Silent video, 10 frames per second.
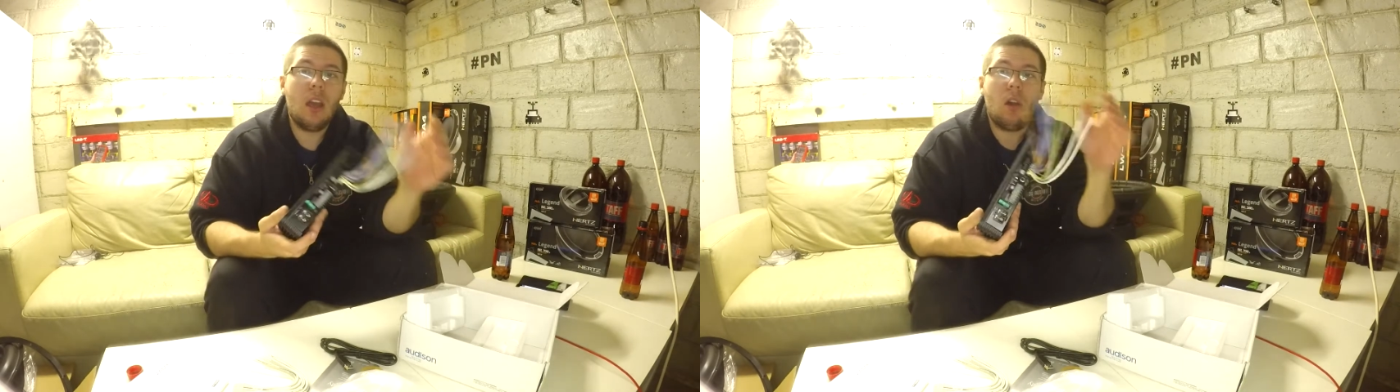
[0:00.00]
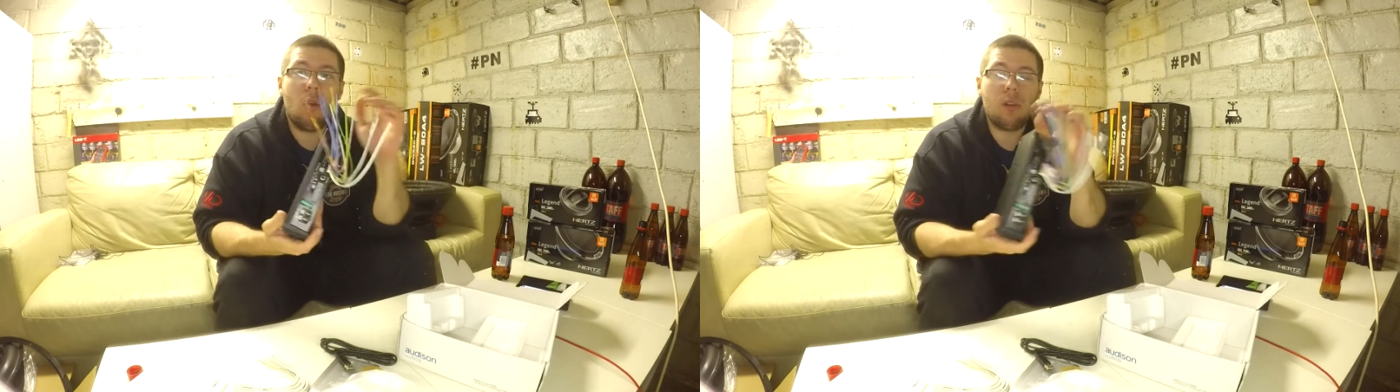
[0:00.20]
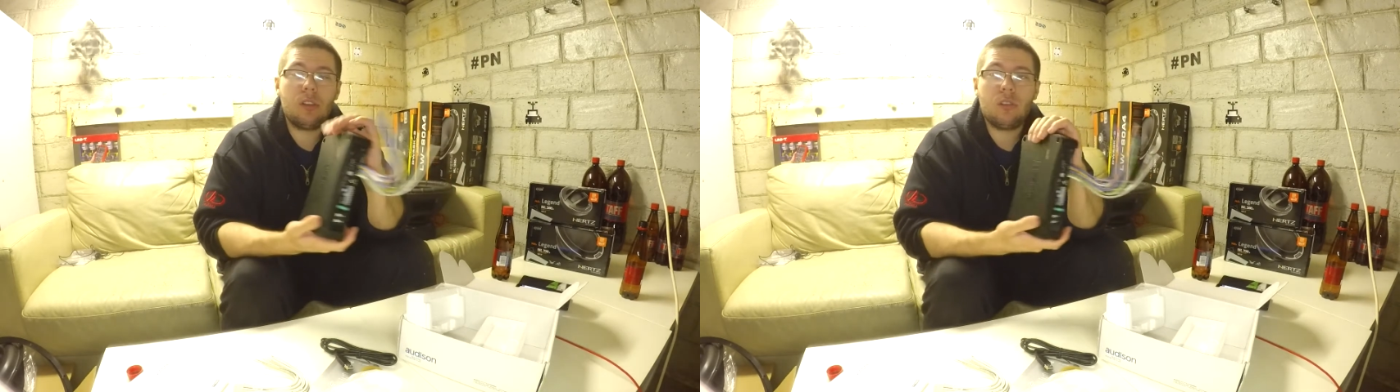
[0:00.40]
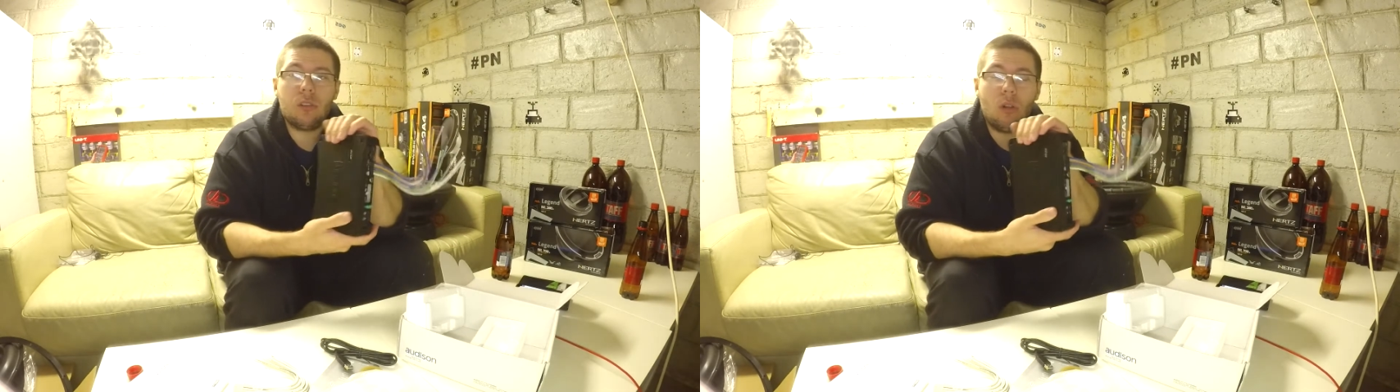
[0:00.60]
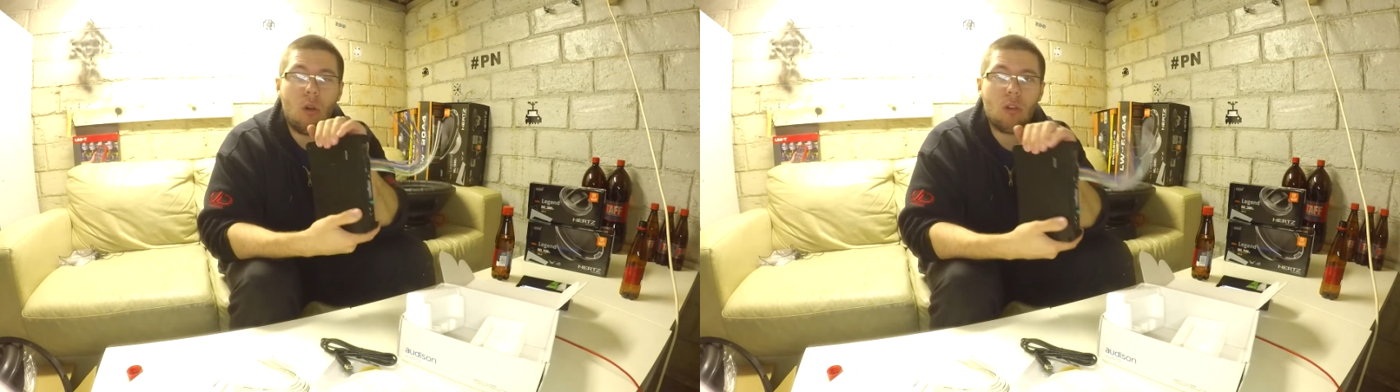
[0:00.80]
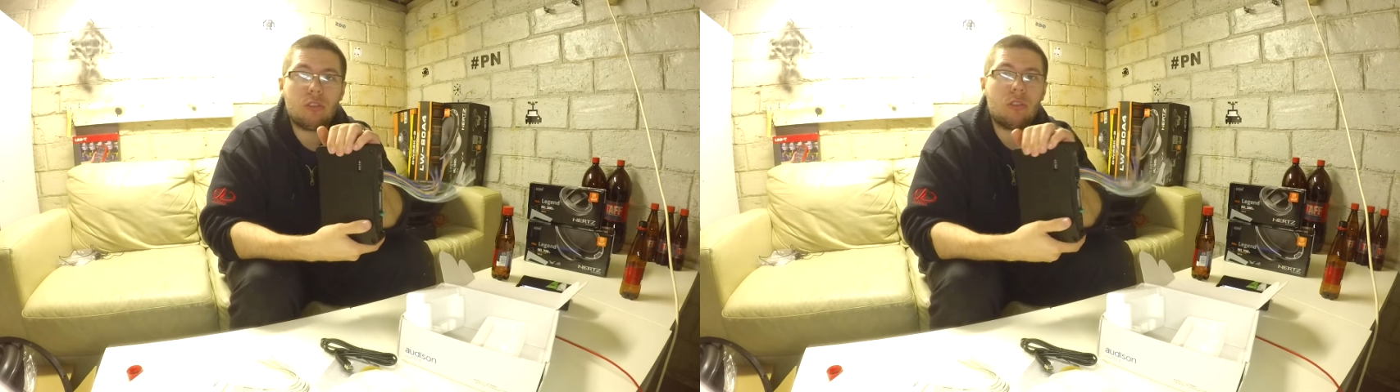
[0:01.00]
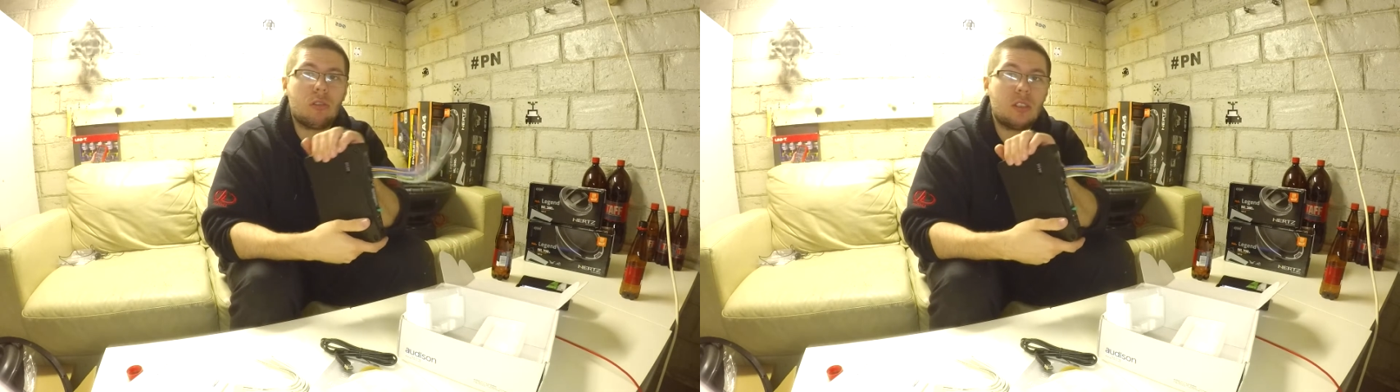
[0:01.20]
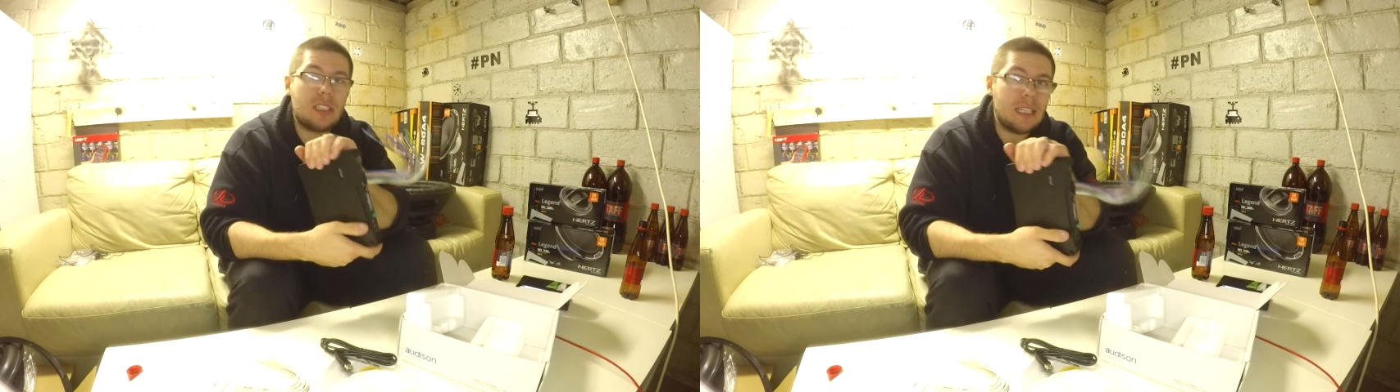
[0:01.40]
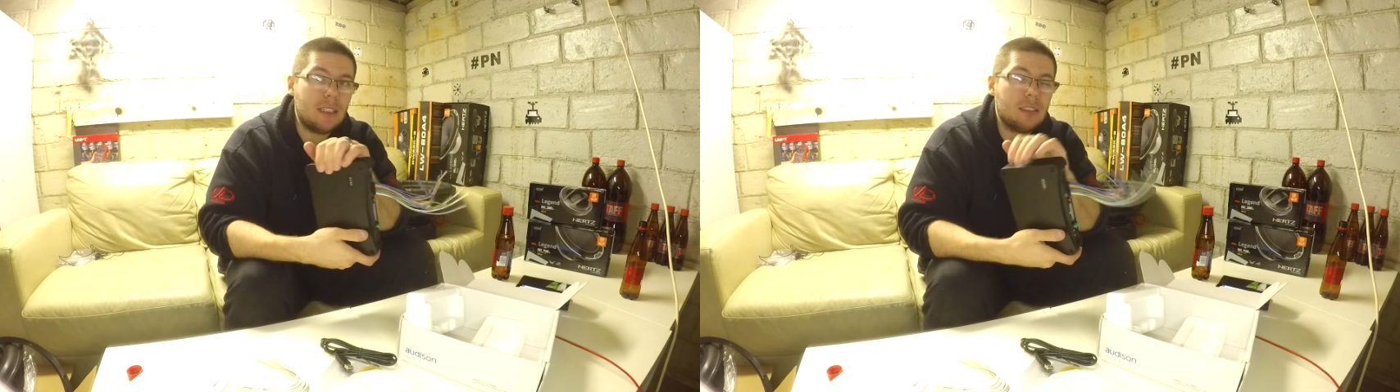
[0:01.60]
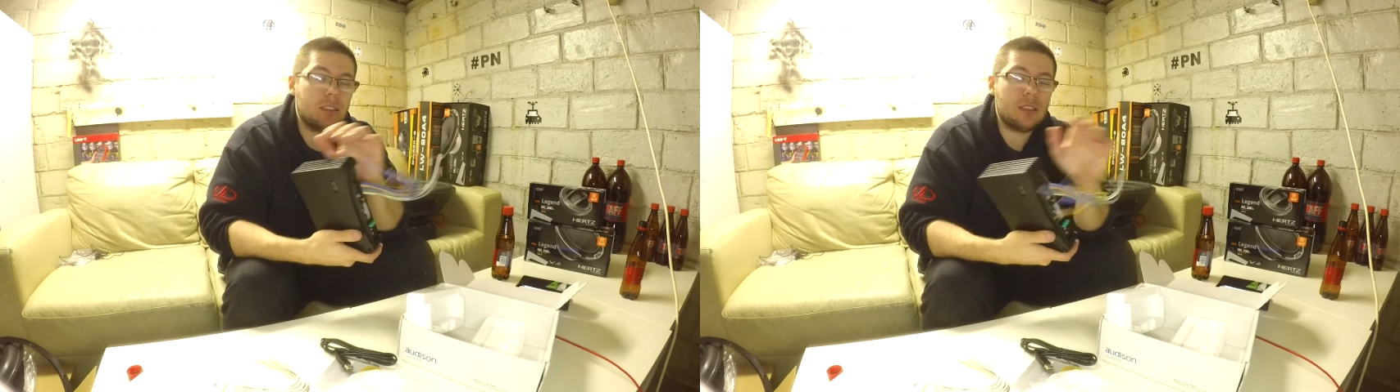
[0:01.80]
Audison also
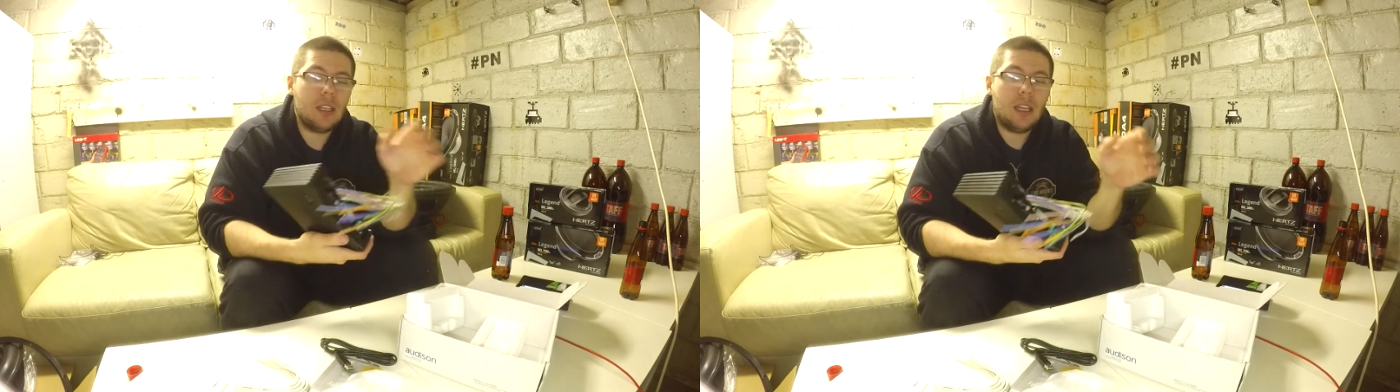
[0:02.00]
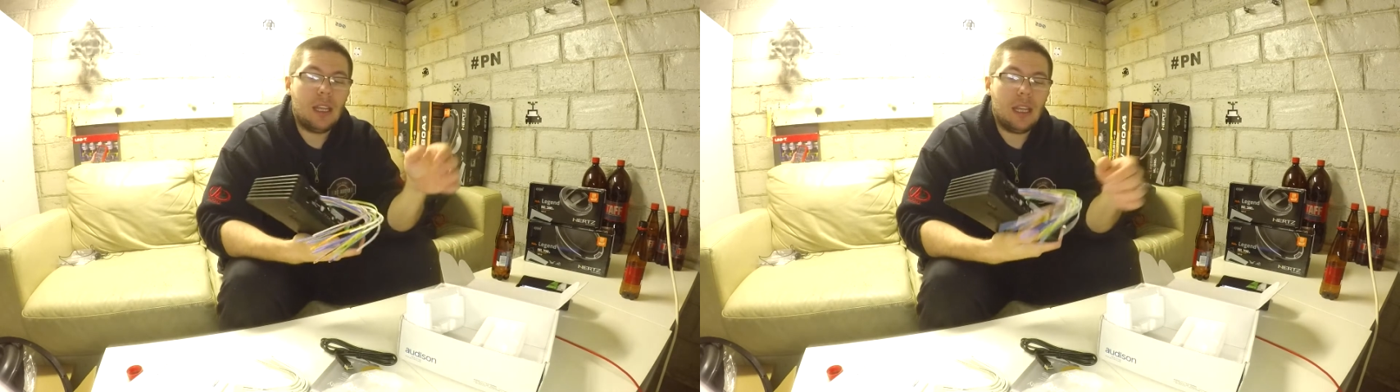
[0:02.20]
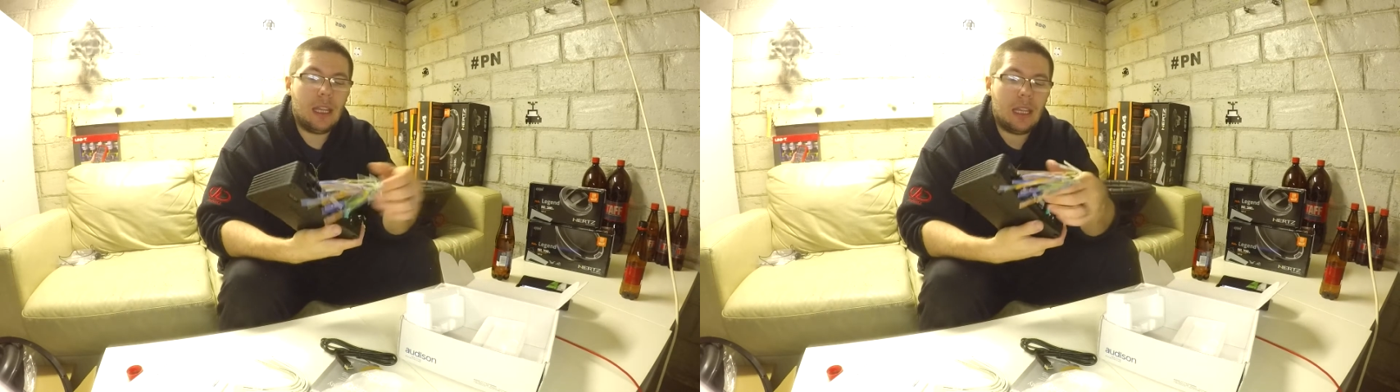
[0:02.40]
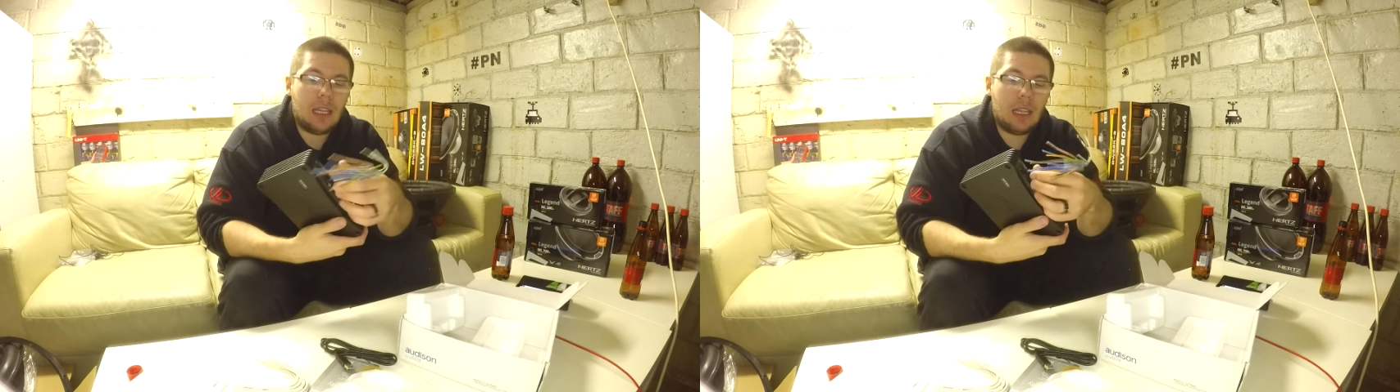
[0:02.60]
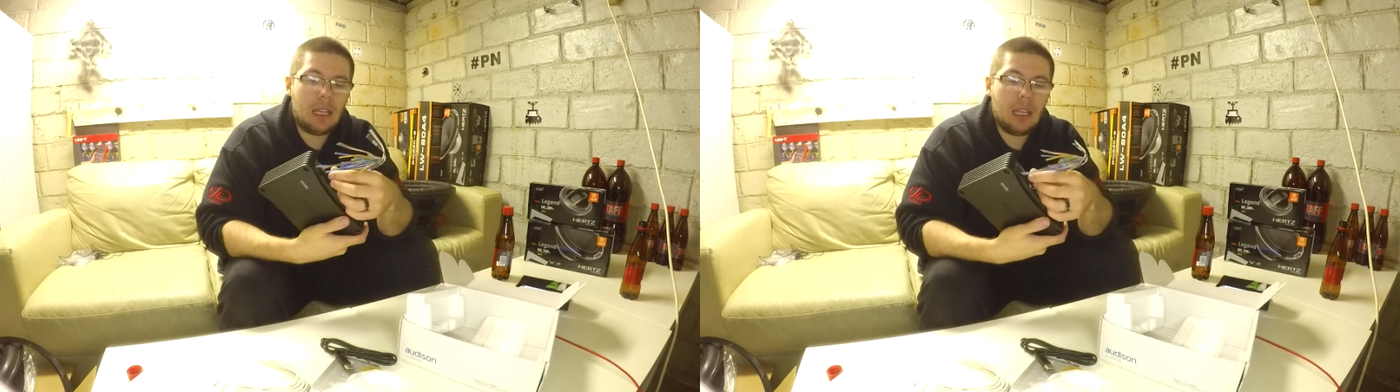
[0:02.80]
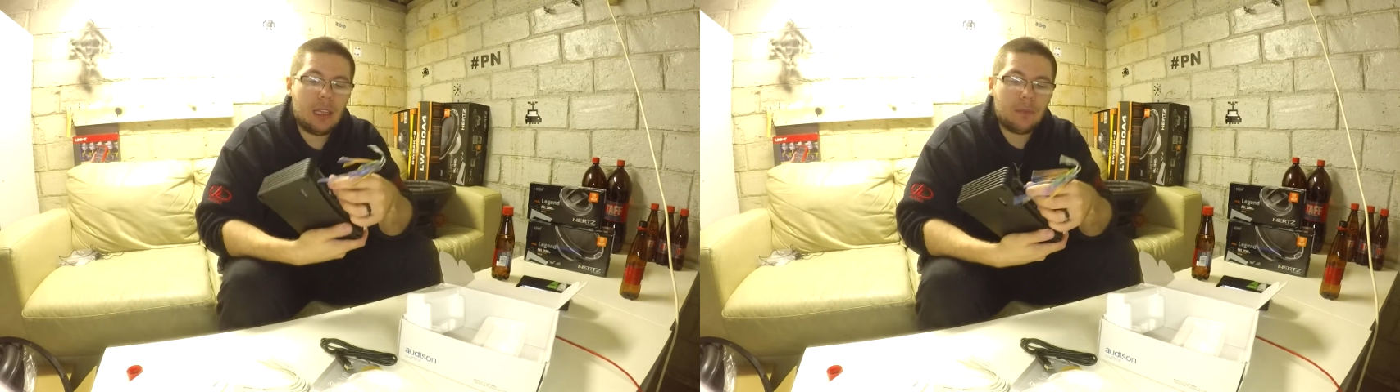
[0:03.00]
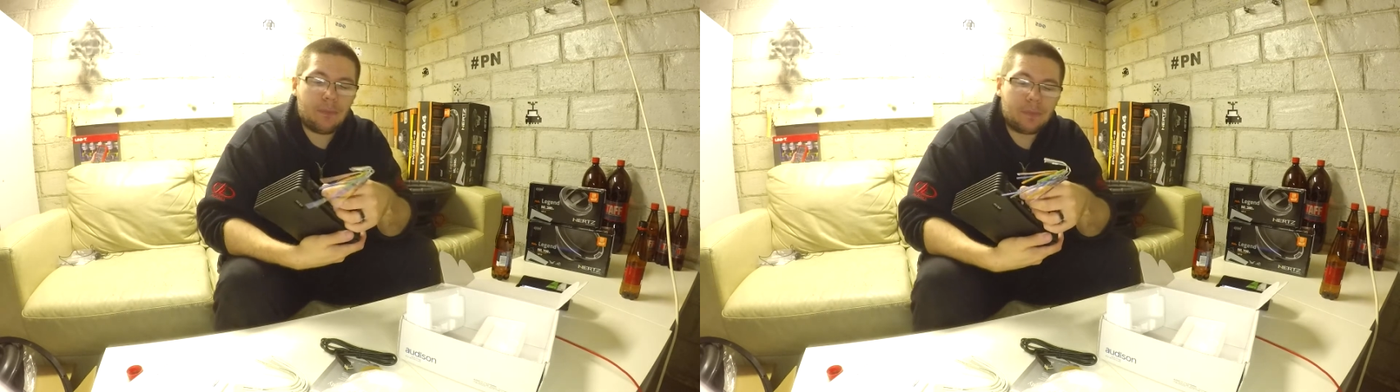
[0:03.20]
sells a